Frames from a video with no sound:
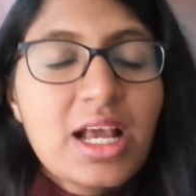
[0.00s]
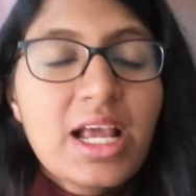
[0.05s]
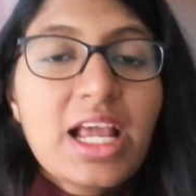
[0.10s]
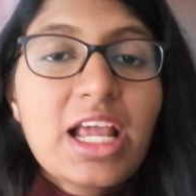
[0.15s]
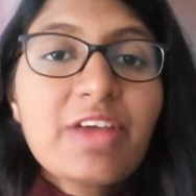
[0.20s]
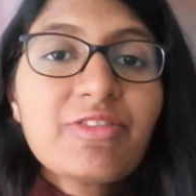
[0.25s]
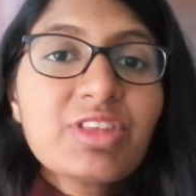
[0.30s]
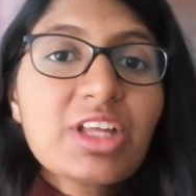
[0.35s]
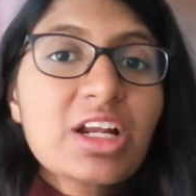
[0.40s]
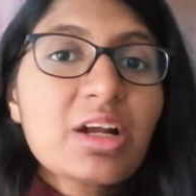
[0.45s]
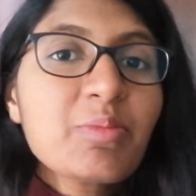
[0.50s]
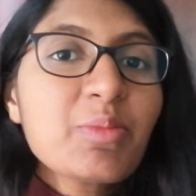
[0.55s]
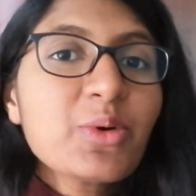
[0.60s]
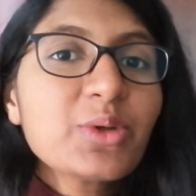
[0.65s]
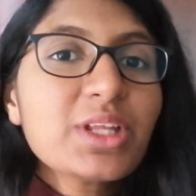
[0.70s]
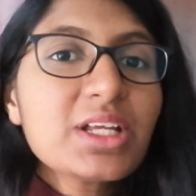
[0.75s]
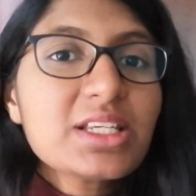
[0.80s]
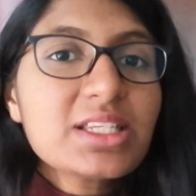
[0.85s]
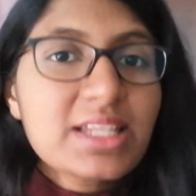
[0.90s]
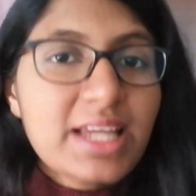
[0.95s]
If there are more
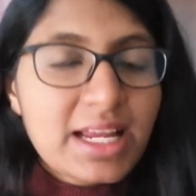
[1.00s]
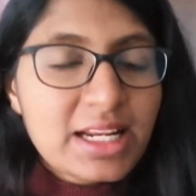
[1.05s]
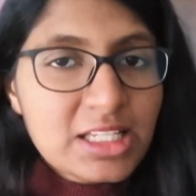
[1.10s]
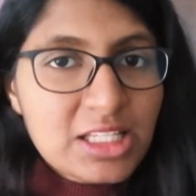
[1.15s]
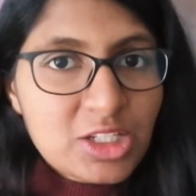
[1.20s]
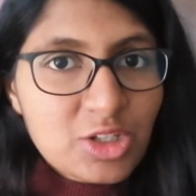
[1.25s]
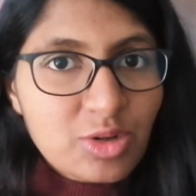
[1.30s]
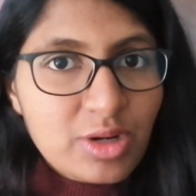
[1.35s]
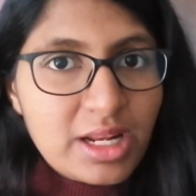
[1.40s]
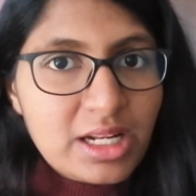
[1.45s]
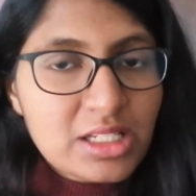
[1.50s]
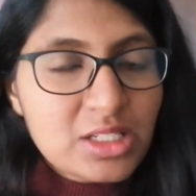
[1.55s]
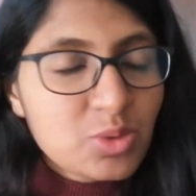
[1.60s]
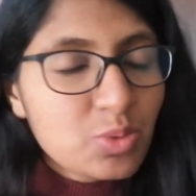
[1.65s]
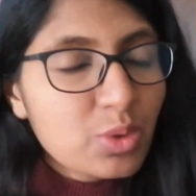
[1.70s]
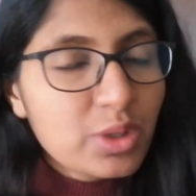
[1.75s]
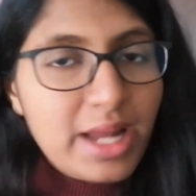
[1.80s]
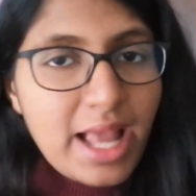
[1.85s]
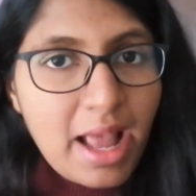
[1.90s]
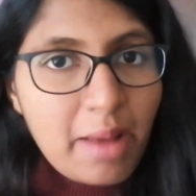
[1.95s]
than 10 students,
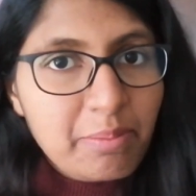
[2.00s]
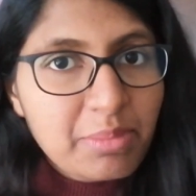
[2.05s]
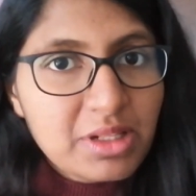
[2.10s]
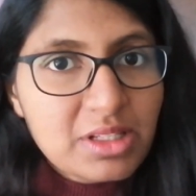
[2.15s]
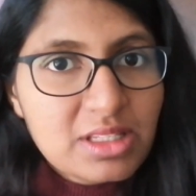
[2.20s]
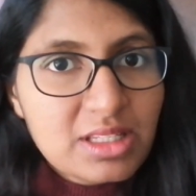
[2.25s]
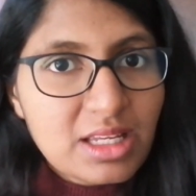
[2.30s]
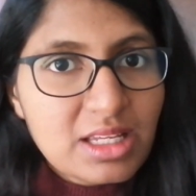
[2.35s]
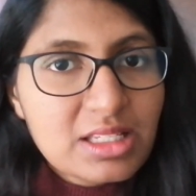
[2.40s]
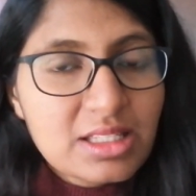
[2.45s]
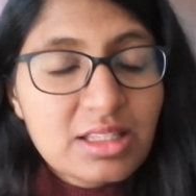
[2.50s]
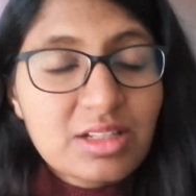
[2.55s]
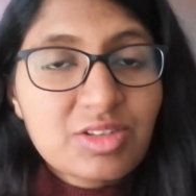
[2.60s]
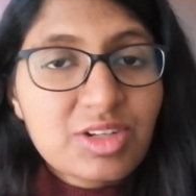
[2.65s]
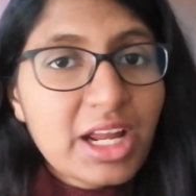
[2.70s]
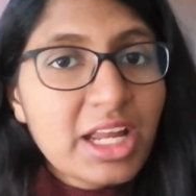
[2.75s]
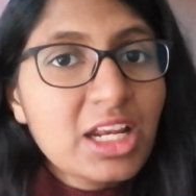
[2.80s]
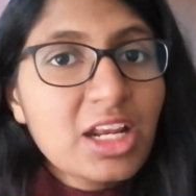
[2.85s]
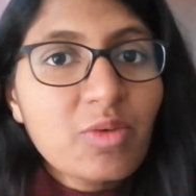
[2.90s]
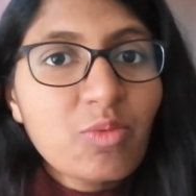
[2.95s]
what happens is the
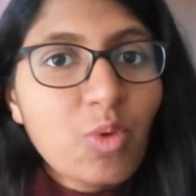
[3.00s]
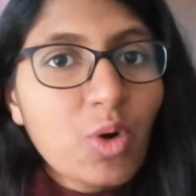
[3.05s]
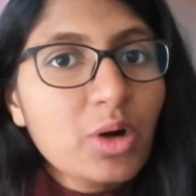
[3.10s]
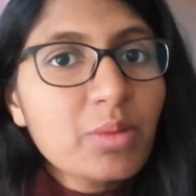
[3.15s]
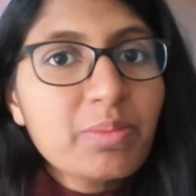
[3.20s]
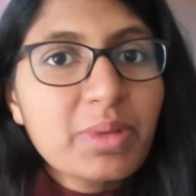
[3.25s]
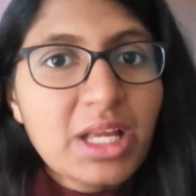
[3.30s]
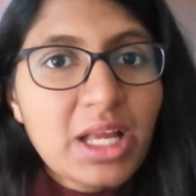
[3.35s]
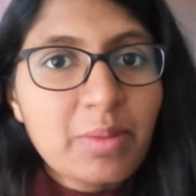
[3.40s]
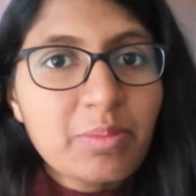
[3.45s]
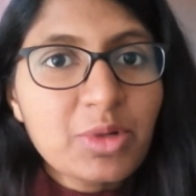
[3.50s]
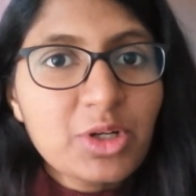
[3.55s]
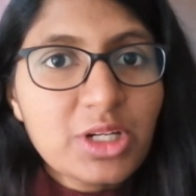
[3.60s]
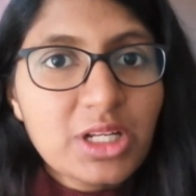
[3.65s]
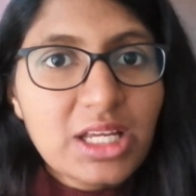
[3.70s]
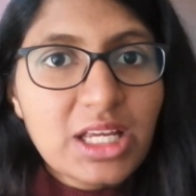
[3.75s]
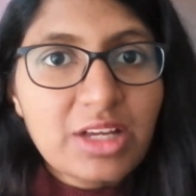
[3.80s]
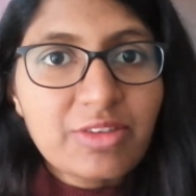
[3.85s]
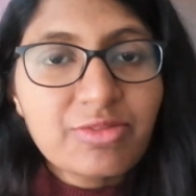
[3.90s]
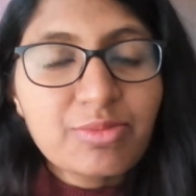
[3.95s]
trainer won't be able to
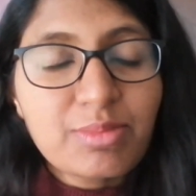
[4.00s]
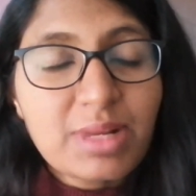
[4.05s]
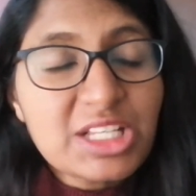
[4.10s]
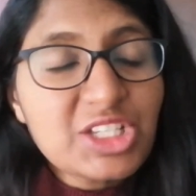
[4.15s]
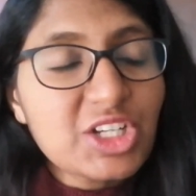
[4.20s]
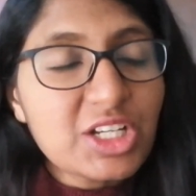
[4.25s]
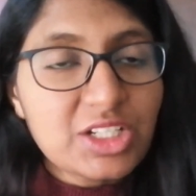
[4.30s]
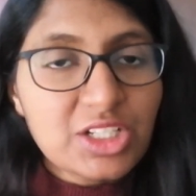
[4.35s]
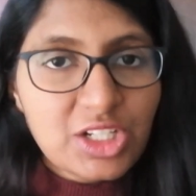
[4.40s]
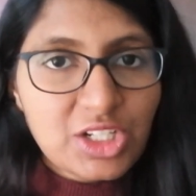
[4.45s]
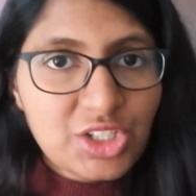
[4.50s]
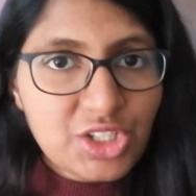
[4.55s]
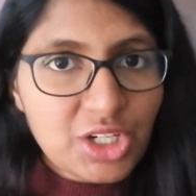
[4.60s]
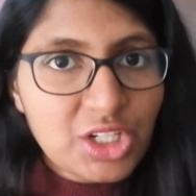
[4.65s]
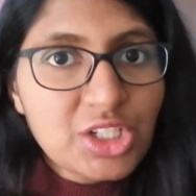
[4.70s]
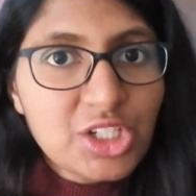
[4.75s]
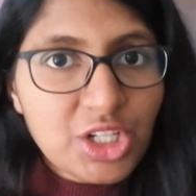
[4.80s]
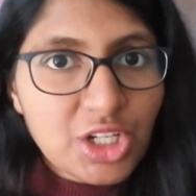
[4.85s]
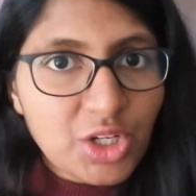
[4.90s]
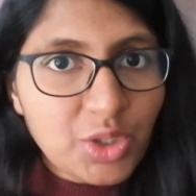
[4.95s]
give much
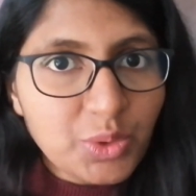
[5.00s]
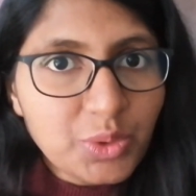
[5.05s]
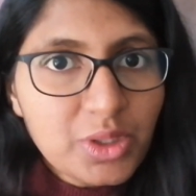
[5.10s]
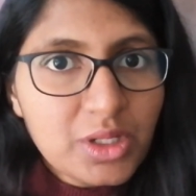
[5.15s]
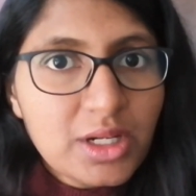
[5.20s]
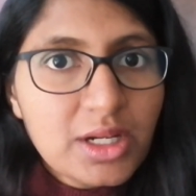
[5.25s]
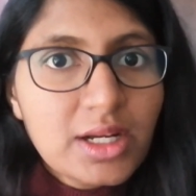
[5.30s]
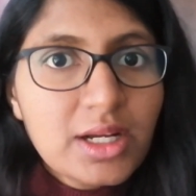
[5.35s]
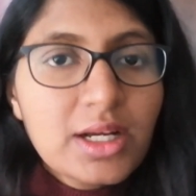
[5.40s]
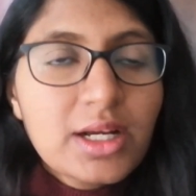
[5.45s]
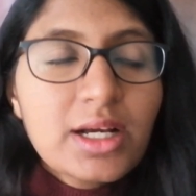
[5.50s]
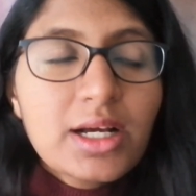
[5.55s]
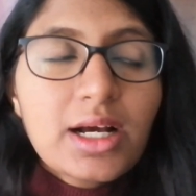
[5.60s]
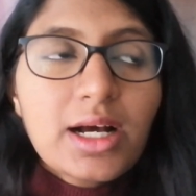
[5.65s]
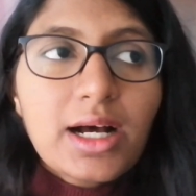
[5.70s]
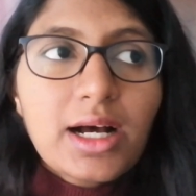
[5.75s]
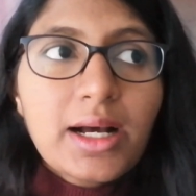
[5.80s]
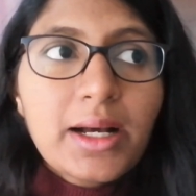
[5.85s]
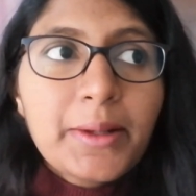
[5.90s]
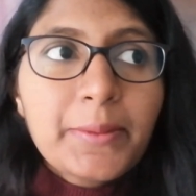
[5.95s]
attention to you.
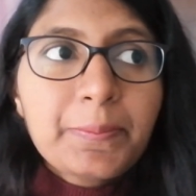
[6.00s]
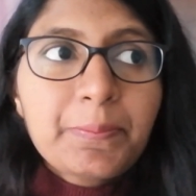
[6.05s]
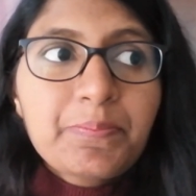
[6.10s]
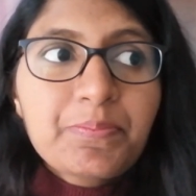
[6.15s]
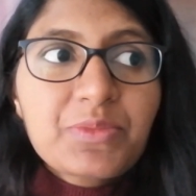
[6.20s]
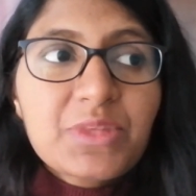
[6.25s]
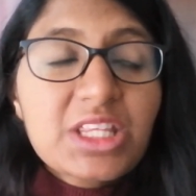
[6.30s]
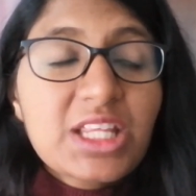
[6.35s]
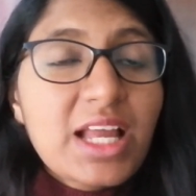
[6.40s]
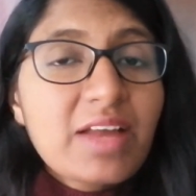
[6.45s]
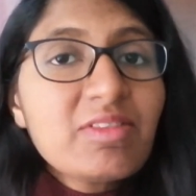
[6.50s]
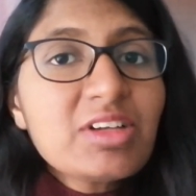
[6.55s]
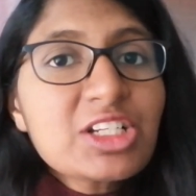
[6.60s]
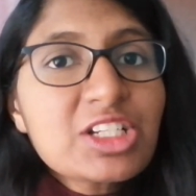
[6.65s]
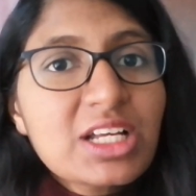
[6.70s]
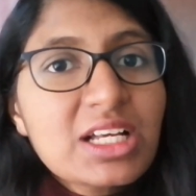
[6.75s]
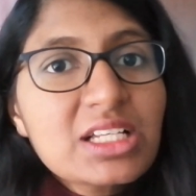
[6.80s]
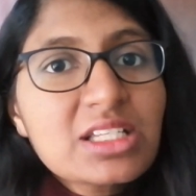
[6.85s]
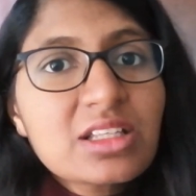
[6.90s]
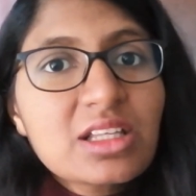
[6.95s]
They will
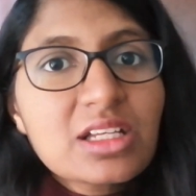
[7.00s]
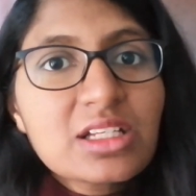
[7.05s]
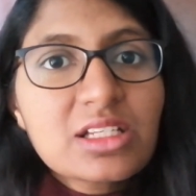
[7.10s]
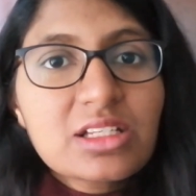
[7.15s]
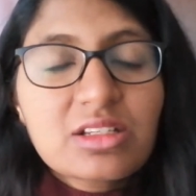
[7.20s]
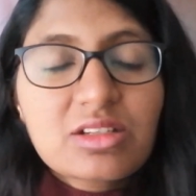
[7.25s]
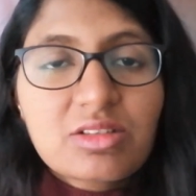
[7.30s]
teach the